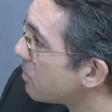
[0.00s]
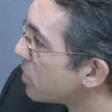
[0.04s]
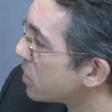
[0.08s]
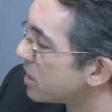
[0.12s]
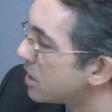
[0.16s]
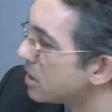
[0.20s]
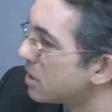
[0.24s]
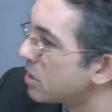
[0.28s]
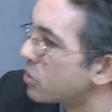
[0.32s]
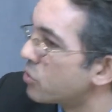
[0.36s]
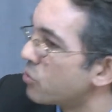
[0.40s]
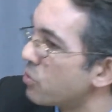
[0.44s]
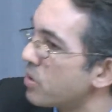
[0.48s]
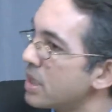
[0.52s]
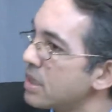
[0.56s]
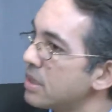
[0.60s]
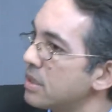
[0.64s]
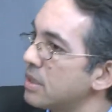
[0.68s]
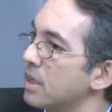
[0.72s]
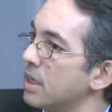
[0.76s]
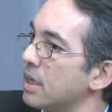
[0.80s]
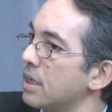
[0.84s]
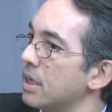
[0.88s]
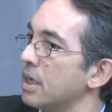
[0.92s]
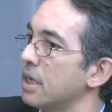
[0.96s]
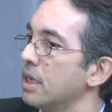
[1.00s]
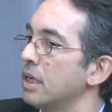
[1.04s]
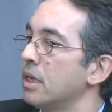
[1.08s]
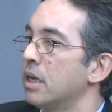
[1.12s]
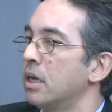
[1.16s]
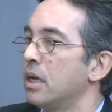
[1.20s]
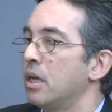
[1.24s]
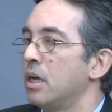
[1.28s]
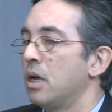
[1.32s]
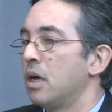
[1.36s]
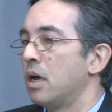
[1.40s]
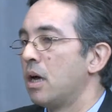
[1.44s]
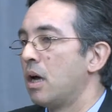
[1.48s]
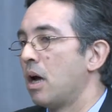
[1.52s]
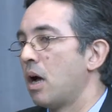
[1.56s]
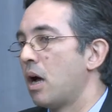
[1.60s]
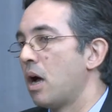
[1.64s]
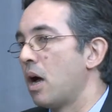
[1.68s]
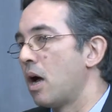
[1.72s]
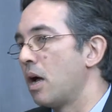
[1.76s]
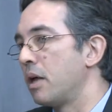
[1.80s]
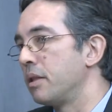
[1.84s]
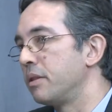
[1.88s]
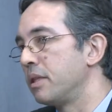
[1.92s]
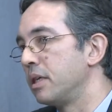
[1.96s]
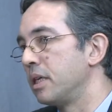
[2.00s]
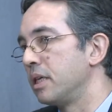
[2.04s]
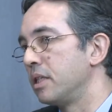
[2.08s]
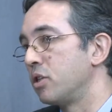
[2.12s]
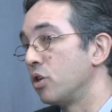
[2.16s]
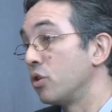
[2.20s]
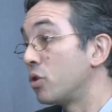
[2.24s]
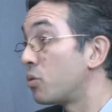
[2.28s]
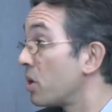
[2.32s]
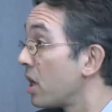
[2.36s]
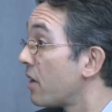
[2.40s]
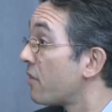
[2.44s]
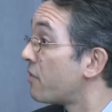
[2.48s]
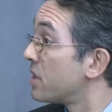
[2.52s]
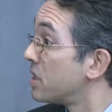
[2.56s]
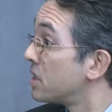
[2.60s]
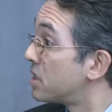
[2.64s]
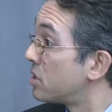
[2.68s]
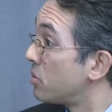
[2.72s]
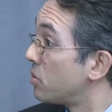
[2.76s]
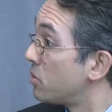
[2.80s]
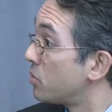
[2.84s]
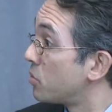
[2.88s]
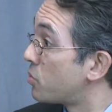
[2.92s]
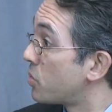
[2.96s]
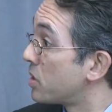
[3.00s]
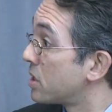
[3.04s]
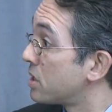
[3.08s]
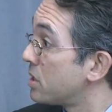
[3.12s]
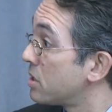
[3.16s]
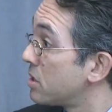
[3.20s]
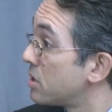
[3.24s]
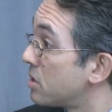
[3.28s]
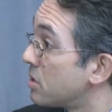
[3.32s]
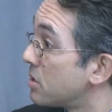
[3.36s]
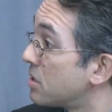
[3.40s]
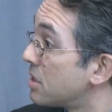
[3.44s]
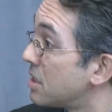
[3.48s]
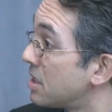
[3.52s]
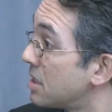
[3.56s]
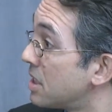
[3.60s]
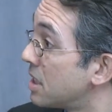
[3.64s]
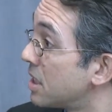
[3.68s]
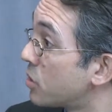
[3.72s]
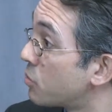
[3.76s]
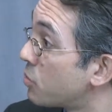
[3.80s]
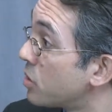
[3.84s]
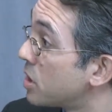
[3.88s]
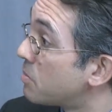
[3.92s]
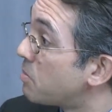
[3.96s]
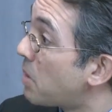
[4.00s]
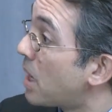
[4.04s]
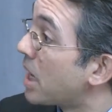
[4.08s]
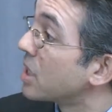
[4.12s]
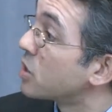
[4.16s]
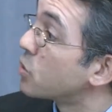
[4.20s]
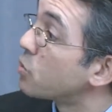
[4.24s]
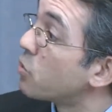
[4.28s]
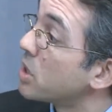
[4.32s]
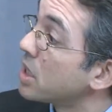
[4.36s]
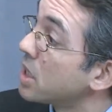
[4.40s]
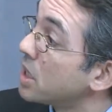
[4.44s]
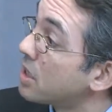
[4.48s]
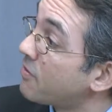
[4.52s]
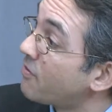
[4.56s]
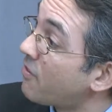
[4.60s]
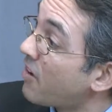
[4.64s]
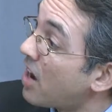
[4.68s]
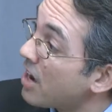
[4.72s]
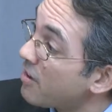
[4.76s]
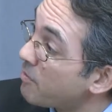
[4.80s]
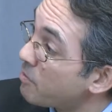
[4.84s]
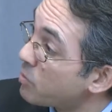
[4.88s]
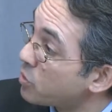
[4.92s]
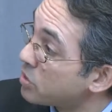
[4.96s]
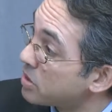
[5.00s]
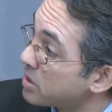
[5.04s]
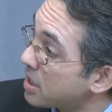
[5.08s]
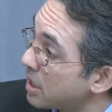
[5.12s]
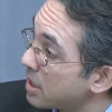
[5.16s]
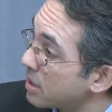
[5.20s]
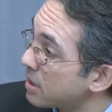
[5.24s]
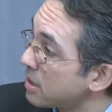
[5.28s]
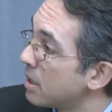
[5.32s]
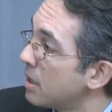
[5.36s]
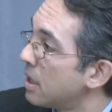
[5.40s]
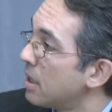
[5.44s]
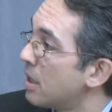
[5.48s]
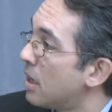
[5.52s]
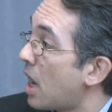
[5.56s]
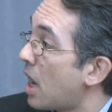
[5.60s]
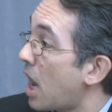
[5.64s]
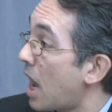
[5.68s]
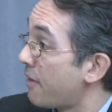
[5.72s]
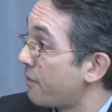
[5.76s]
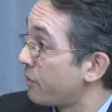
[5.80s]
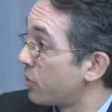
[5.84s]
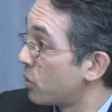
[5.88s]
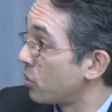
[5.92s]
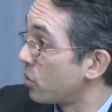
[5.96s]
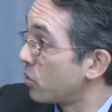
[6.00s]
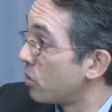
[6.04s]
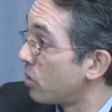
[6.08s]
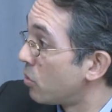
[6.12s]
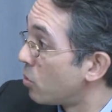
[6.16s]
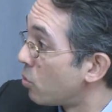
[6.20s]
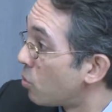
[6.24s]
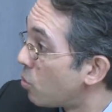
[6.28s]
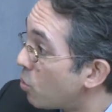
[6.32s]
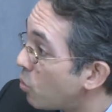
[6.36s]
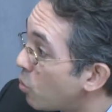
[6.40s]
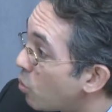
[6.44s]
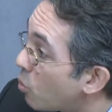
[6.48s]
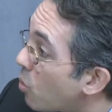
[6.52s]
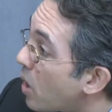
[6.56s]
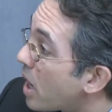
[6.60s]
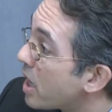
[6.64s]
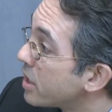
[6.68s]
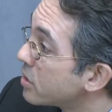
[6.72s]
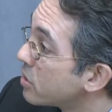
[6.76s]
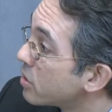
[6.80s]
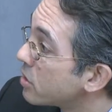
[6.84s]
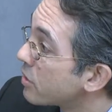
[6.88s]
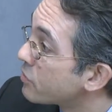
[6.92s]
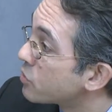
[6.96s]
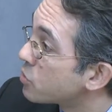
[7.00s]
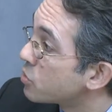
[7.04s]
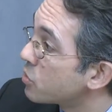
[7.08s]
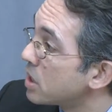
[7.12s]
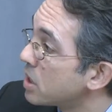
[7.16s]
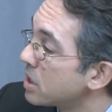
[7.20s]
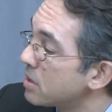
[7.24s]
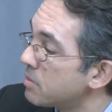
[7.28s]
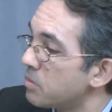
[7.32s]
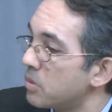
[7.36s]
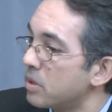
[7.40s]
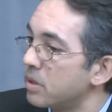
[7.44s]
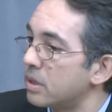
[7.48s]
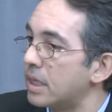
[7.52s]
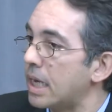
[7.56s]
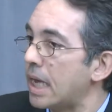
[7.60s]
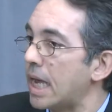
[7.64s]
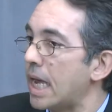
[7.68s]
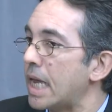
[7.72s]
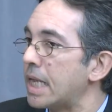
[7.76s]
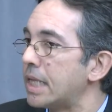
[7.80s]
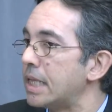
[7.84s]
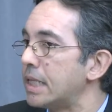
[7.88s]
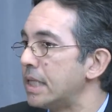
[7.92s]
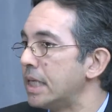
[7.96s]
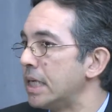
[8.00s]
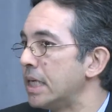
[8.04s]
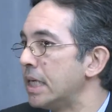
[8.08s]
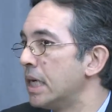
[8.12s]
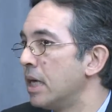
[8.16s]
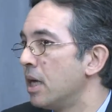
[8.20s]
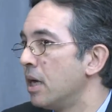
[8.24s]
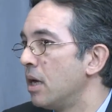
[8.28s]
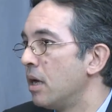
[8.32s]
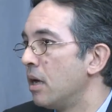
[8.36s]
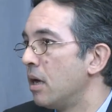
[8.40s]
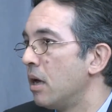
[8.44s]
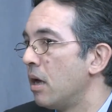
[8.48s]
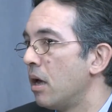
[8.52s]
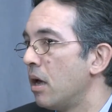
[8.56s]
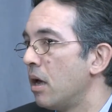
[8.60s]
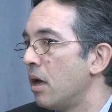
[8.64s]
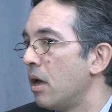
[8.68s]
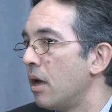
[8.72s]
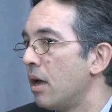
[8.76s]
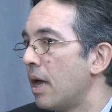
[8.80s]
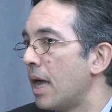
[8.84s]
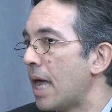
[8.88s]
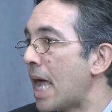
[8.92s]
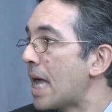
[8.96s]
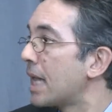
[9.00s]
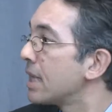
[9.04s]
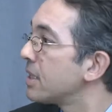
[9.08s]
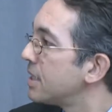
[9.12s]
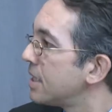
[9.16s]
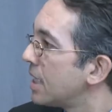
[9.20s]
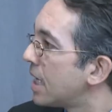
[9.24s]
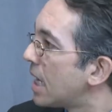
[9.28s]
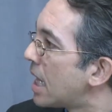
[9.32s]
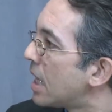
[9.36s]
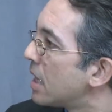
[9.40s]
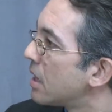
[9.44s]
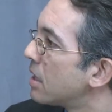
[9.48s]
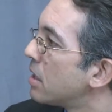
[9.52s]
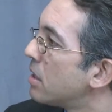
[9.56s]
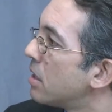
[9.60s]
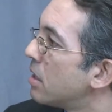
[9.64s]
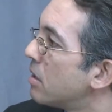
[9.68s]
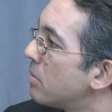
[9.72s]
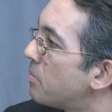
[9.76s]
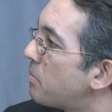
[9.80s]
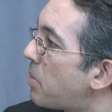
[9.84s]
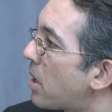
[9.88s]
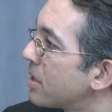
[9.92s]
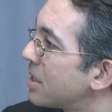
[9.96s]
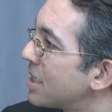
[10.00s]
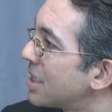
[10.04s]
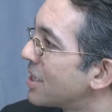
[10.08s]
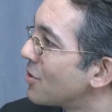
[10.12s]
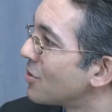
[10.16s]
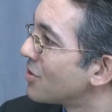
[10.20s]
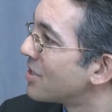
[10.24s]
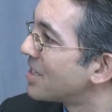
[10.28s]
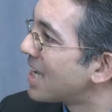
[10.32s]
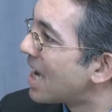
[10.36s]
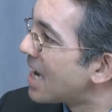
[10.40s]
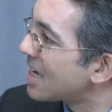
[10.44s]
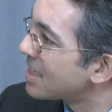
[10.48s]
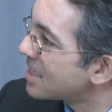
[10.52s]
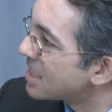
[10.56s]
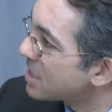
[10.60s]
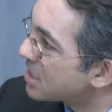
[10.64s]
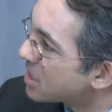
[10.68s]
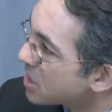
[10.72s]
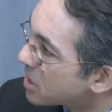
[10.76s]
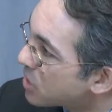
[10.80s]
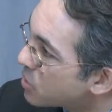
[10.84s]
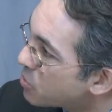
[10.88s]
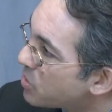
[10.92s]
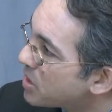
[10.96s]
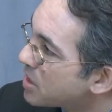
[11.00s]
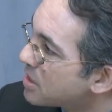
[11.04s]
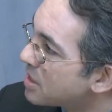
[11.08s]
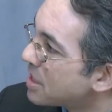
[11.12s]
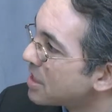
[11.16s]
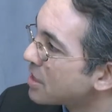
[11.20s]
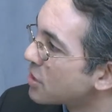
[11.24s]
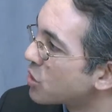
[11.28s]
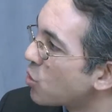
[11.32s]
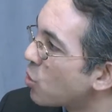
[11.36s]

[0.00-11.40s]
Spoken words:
But interestingly, the degree of insulin resistance is increased by 25% after 1 year of treatment, and the LDL particle size is decreasing.